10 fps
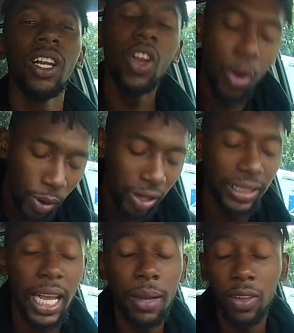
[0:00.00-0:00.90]

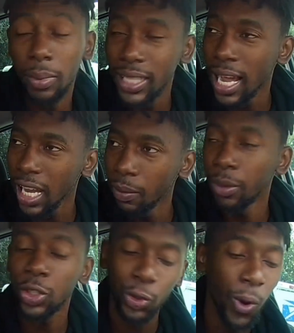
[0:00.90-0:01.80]
Numerous times. I'm going to say again,
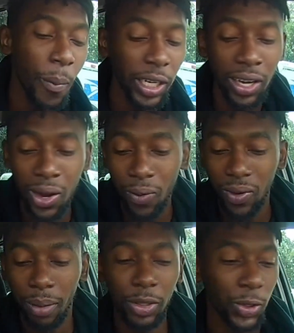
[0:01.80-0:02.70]
people, show me the love.
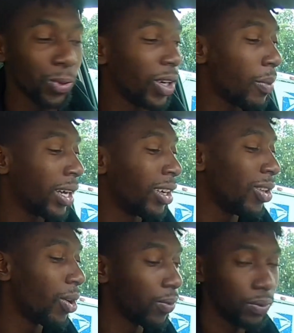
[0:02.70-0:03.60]
I'm showing about the
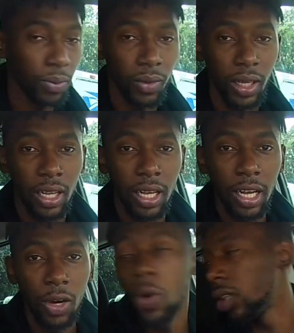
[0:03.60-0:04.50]
love.
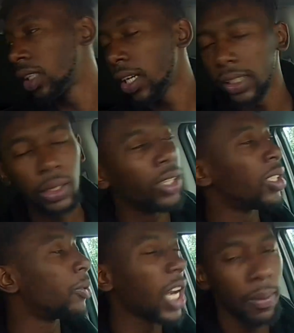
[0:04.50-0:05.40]
Road to 30,000
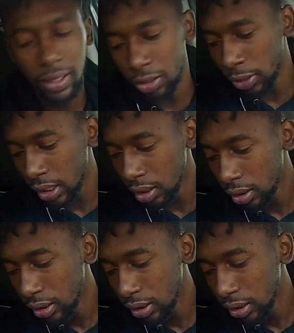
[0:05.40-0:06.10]
subscribers is real.